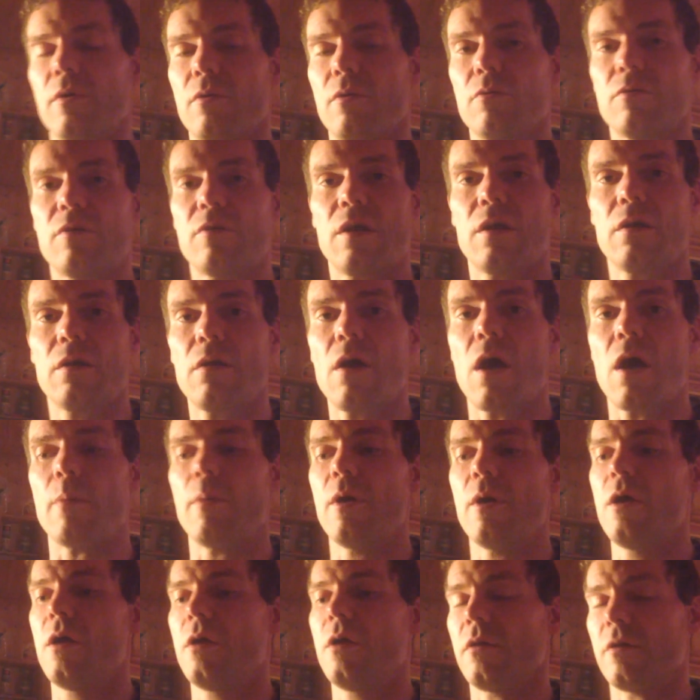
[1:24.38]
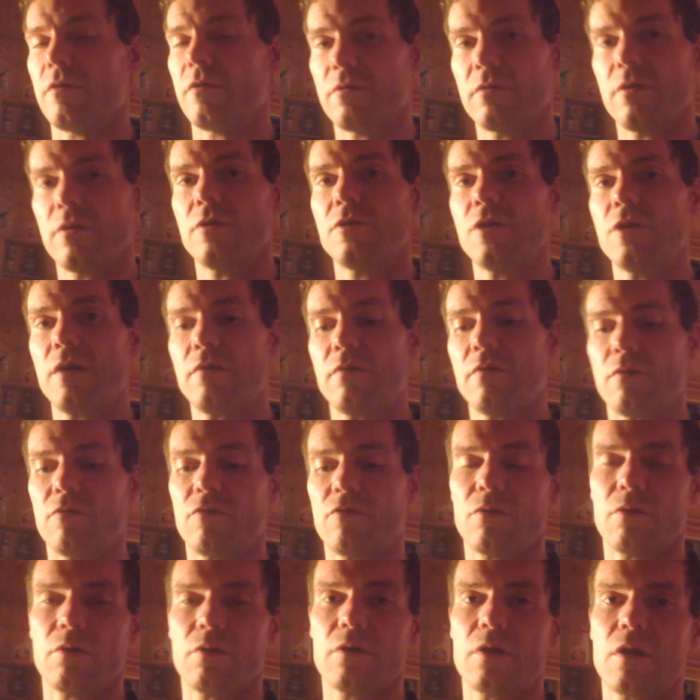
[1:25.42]
take it up, doesn't digest it,
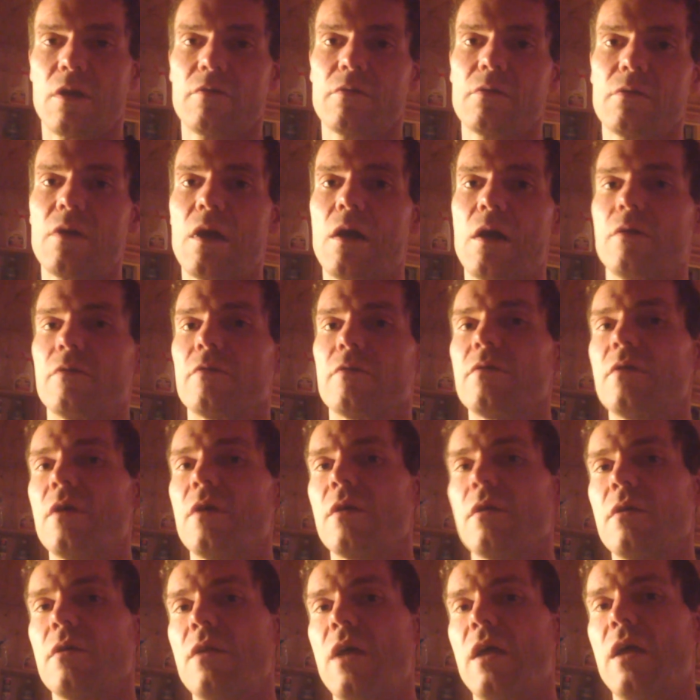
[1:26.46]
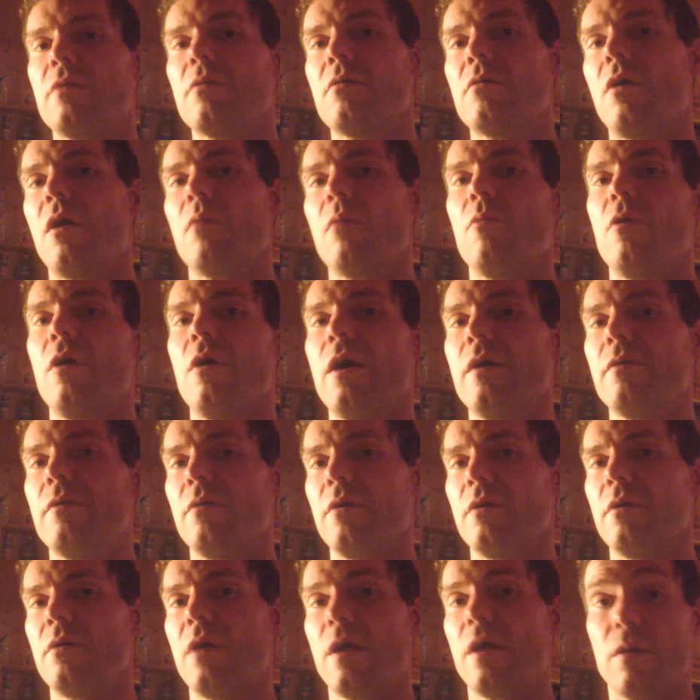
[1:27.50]
so it doesn't count. It's not a net
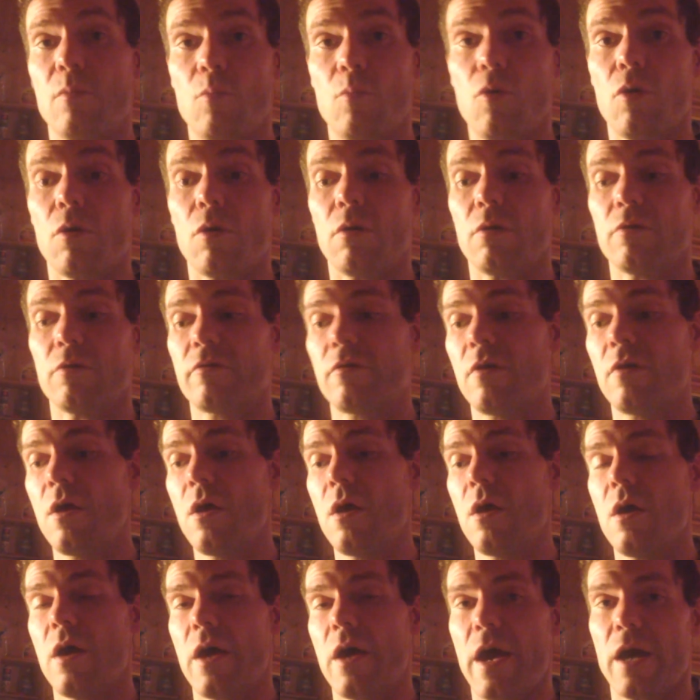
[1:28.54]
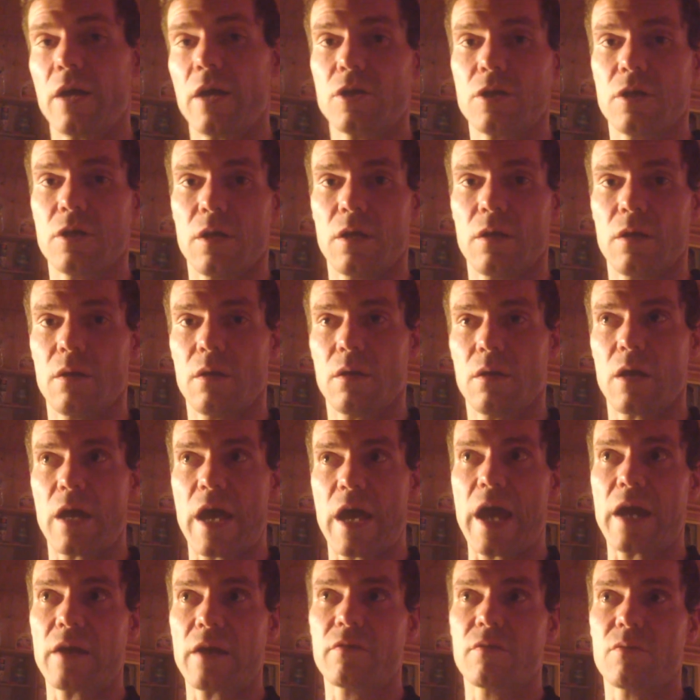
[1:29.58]
carbohydrate anymore. It's actually
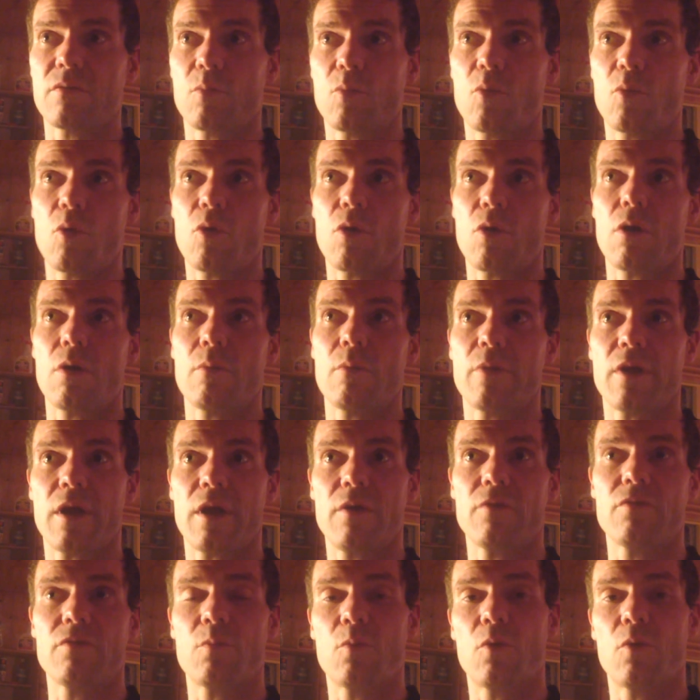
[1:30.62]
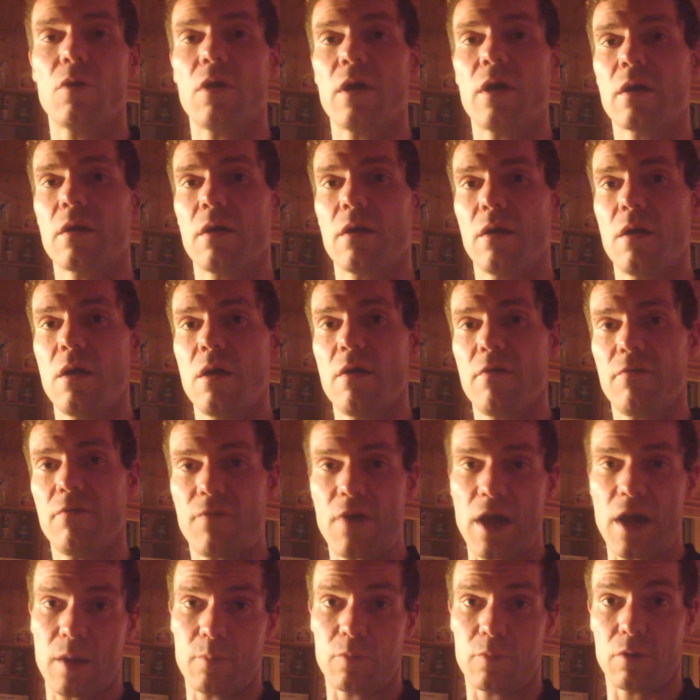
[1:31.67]
behaves more like a
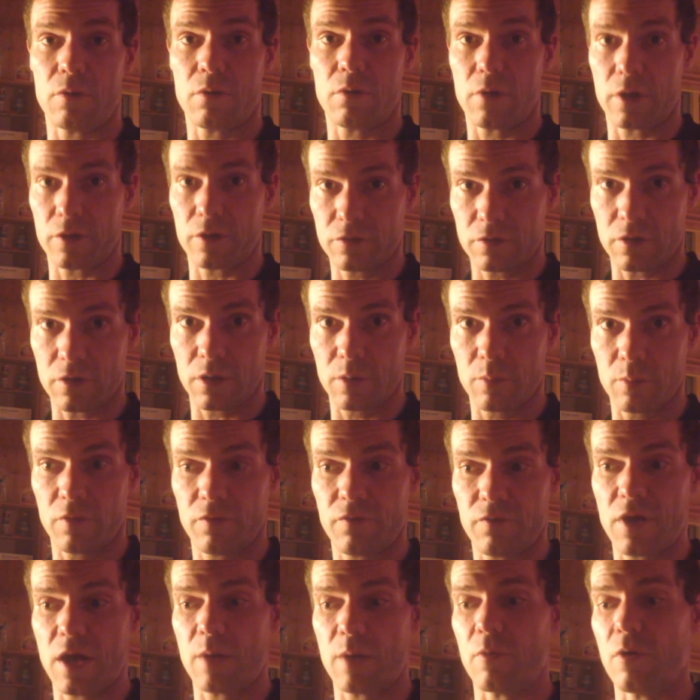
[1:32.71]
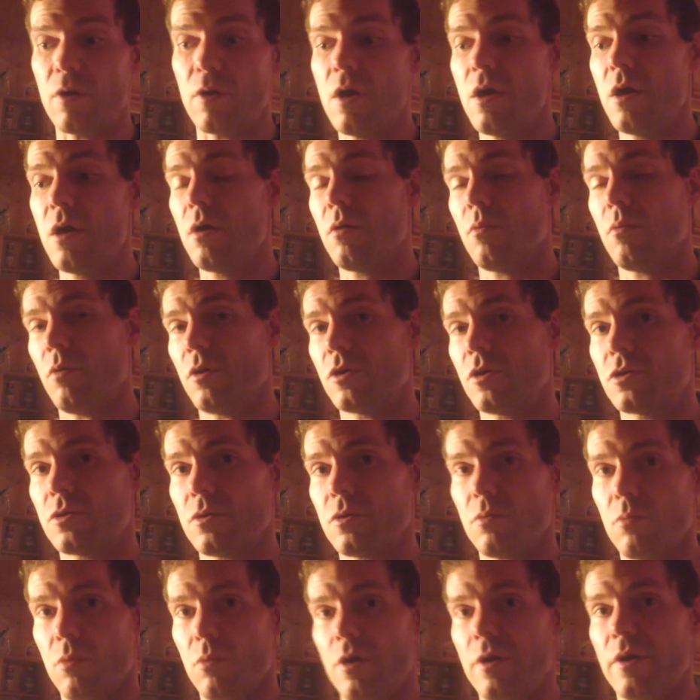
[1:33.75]
fiber, like soluble fiber, which
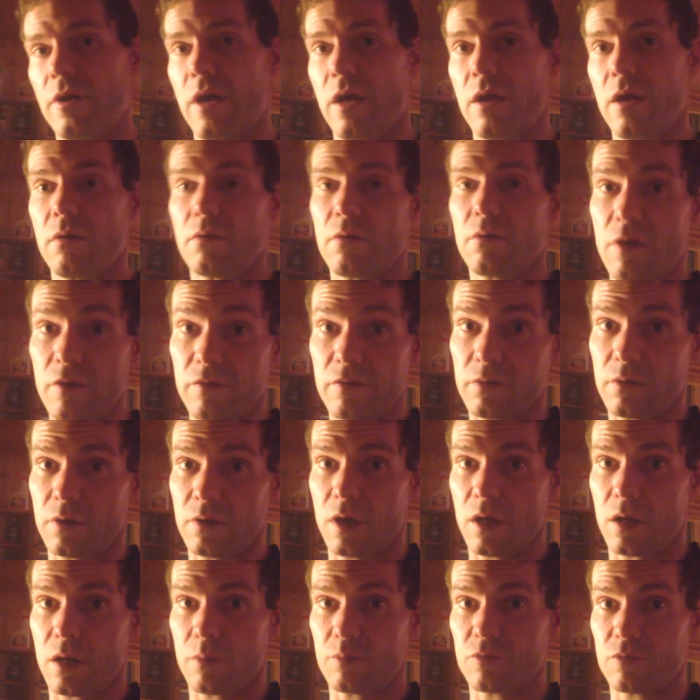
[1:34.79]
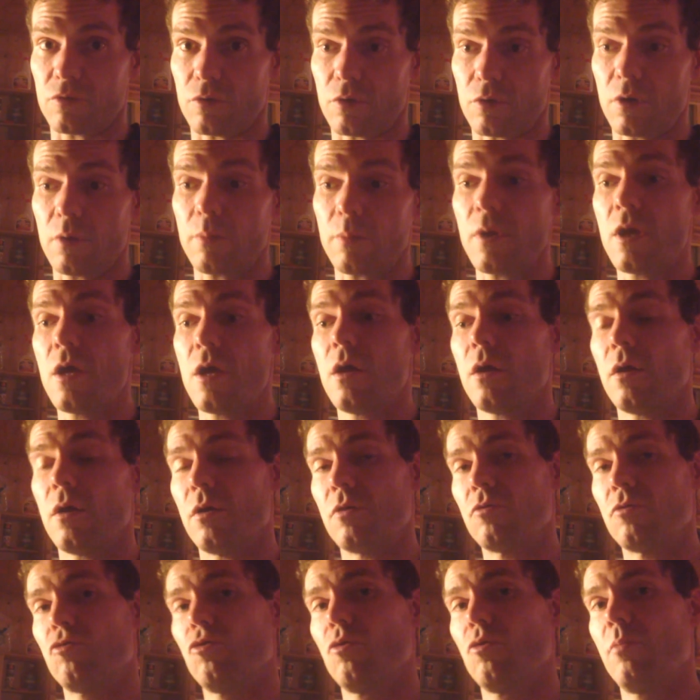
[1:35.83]
1A doesn't get absorbed,
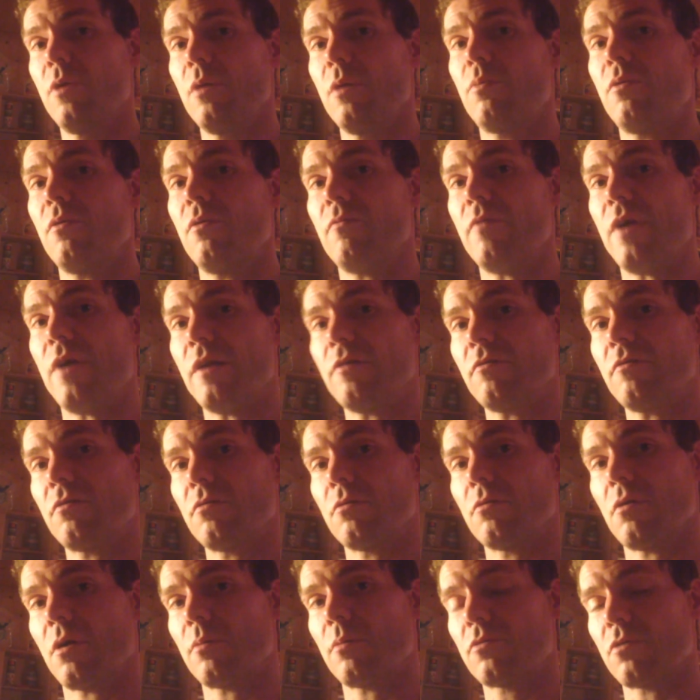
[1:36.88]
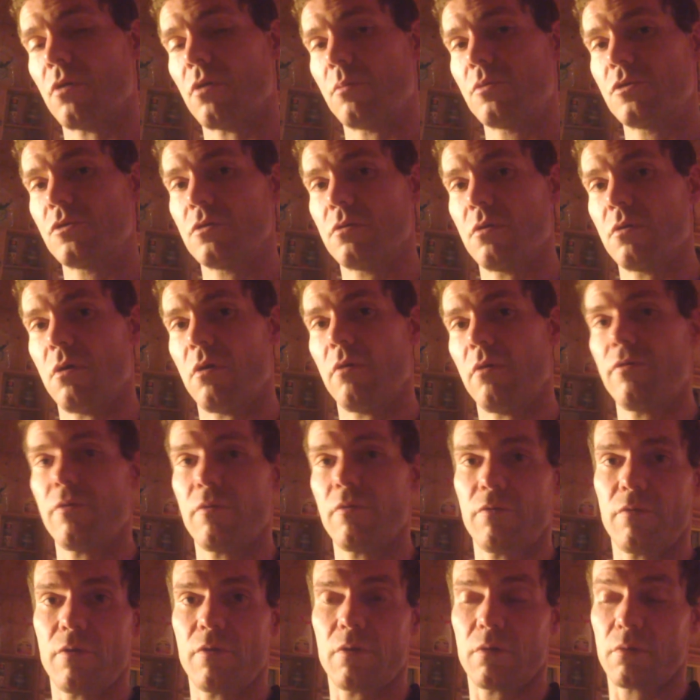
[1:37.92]
and 2B prevents, absorption
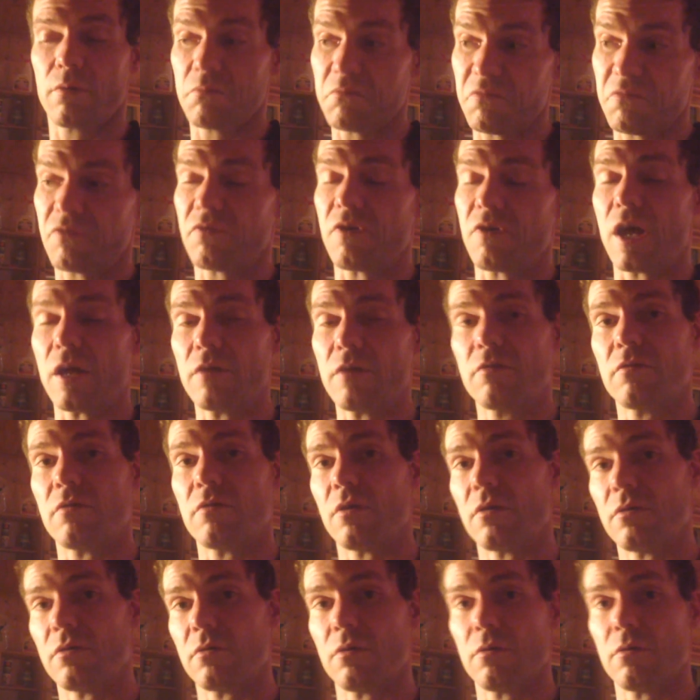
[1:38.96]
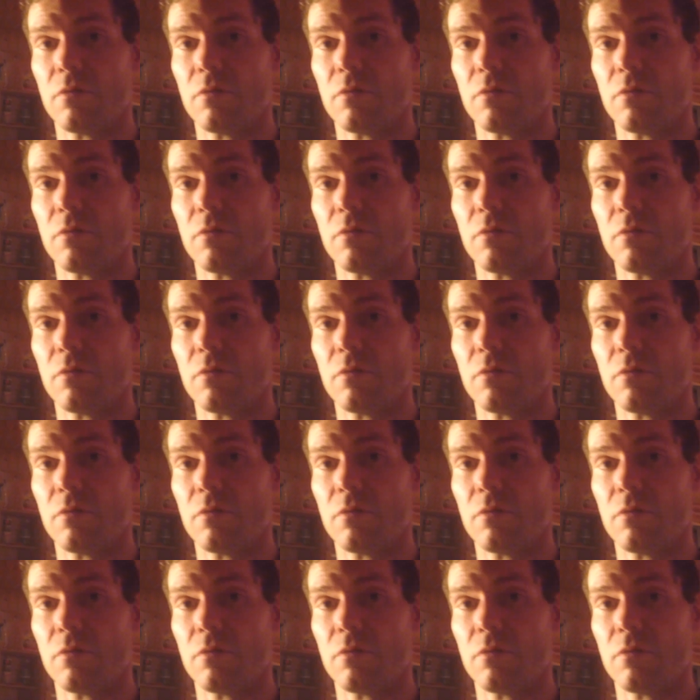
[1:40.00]
of fats and